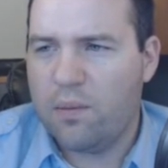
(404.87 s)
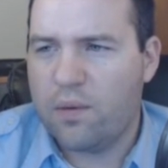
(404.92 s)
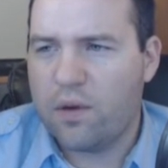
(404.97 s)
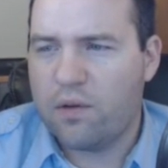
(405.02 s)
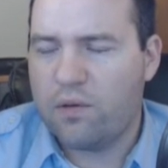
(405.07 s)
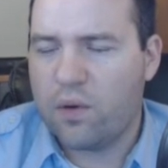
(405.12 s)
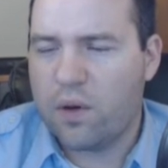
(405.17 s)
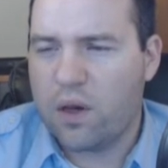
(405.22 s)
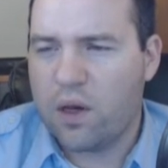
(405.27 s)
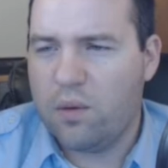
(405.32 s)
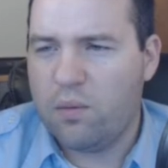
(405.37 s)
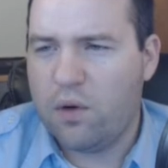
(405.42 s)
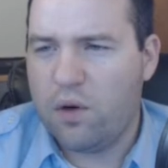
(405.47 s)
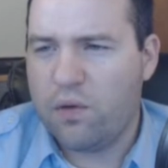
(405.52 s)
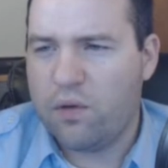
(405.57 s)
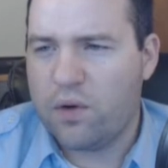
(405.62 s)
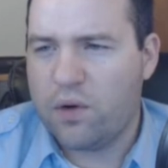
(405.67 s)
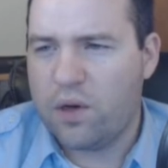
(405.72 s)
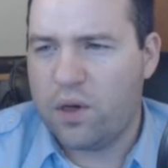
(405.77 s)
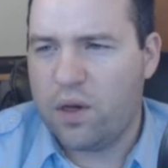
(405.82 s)
If we come
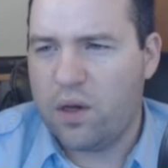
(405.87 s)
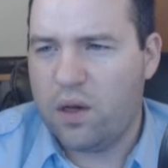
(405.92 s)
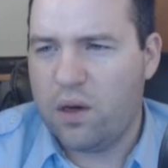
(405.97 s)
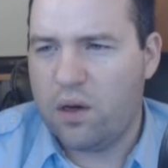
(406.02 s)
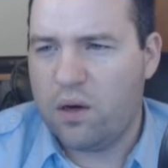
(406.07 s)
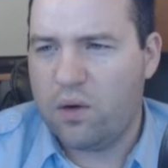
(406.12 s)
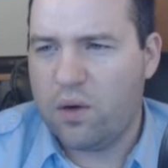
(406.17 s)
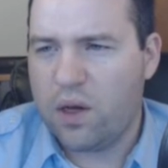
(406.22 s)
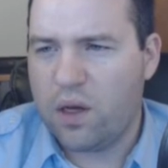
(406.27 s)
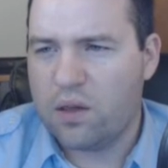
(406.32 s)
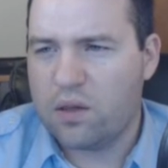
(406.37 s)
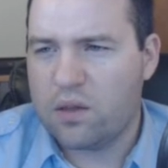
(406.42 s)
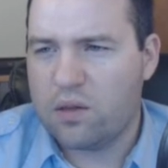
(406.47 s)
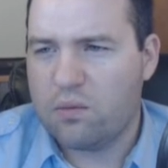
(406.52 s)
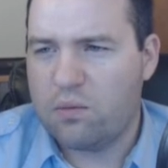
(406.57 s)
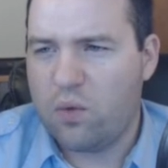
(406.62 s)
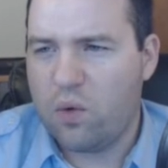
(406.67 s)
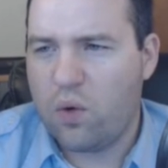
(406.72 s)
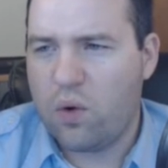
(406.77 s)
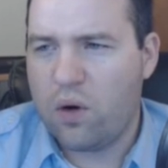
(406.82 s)
over here, we got
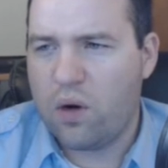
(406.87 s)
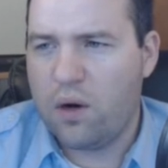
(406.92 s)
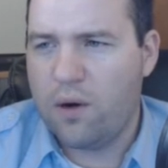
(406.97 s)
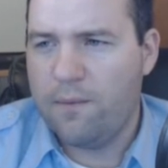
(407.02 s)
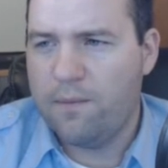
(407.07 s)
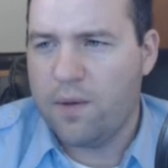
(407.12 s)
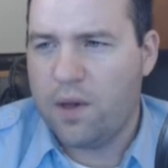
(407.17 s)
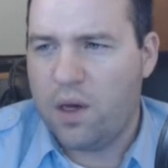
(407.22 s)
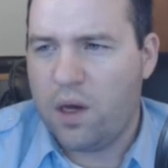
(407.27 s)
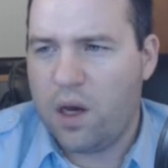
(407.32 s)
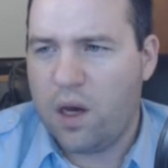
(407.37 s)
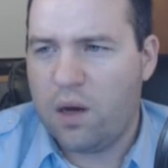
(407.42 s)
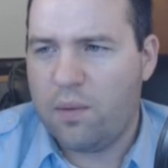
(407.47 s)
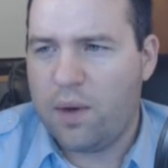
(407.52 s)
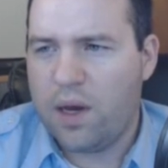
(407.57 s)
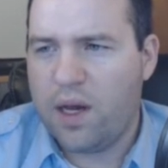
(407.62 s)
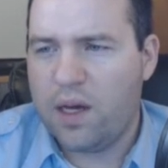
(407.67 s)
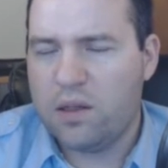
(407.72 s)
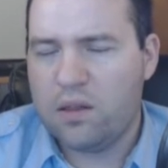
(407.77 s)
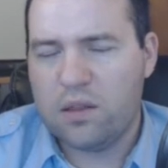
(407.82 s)
some more.
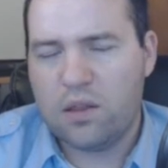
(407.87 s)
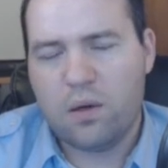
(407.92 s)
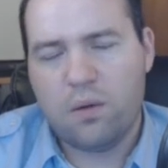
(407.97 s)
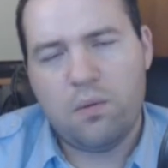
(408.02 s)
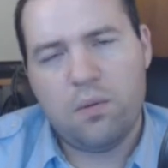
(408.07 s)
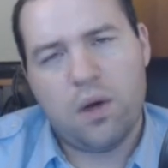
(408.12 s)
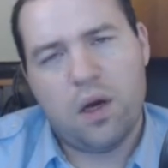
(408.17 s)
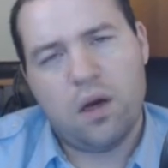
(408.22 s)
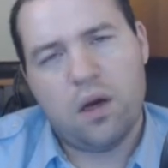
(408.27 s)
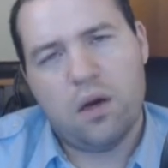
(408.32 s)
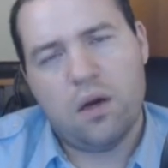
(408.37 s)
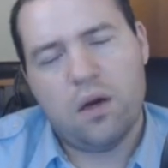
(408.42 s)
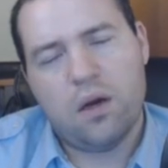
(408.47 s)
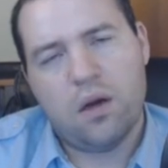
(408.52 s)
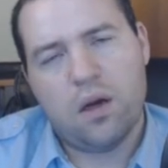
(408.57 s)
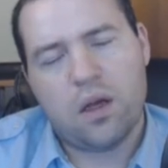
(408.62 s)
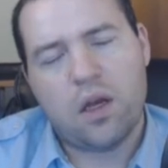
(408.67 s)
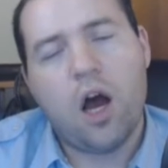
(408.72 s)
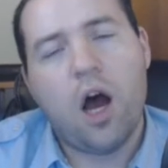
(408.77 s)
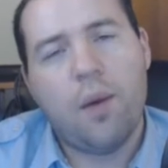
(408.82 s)
I had
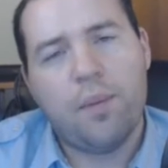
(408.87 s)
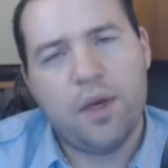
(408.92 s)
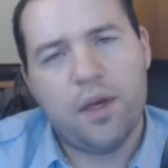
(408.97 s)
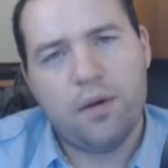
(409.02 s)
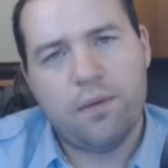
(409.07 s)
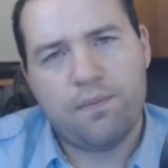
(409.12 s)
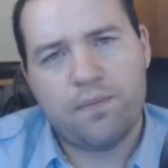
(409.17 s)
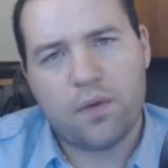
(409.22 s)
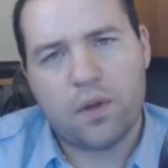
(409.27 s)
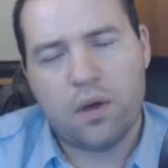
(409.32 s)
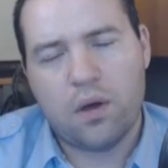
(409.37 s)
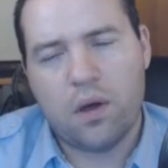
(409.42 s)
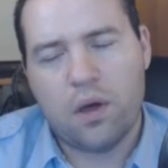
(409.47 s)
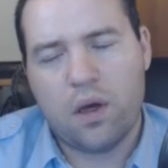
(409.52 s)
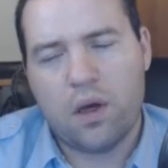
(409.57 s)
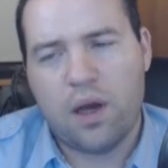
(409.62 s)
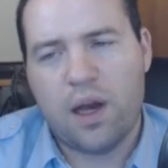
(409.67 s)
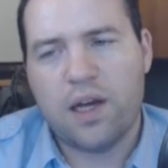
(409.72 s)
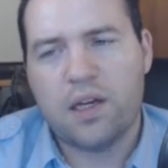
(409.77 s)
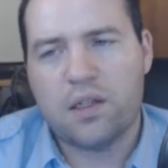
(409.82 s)
a comment
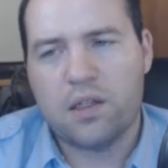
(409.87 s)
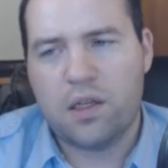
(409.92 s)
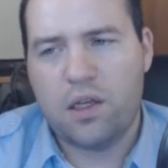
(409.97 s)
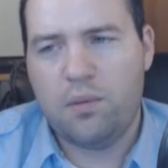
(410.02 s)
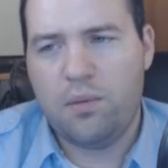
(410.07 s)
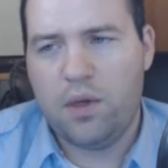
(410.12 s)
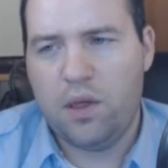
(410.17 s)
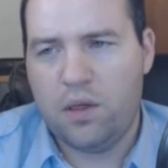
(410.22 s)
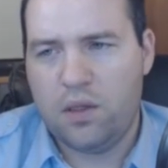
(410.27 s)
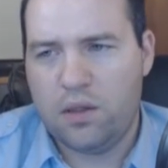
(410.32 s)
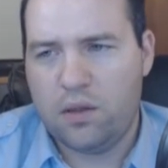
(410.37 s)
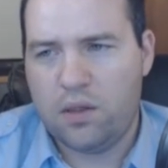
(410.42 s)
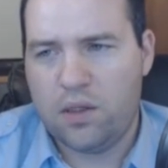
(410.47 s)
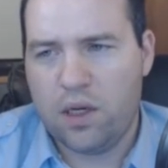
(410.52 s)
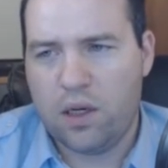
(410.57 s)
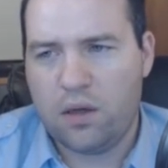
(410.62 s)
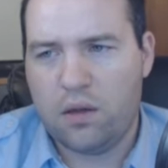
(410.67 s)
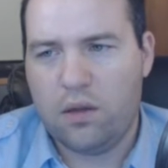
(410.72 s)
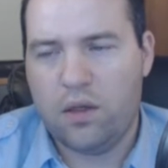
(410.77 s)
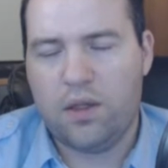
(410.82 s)
asking me to
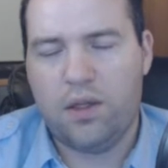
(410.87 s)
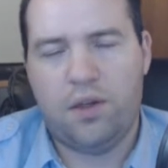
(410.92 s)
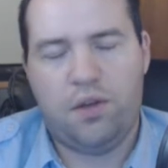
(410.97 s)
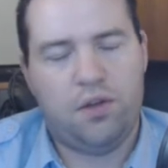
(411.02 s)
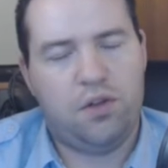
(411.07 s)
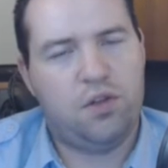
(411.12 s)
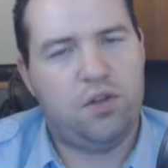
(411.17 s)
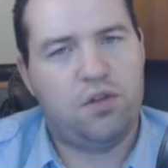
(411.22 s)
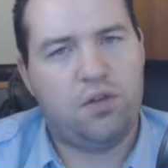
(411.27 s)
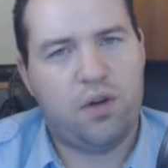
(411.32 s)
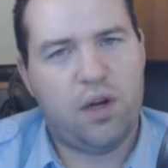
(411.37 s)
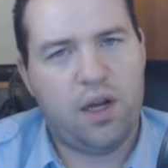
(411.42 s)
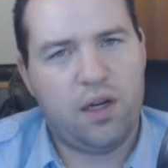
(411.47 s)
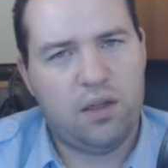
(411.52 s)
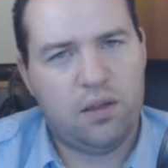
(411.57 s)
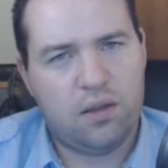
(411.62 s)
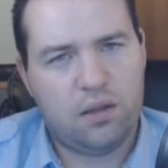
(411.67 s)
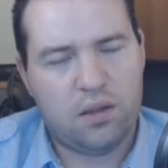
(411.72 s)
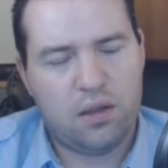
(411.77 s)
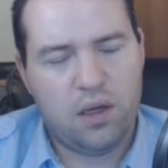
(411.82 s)
take a look at
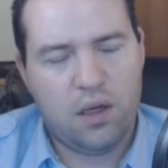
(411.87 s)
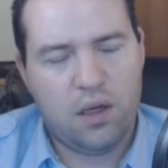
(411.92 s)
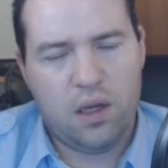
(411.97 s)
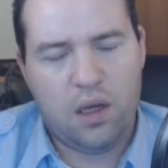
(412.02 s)
Stratus.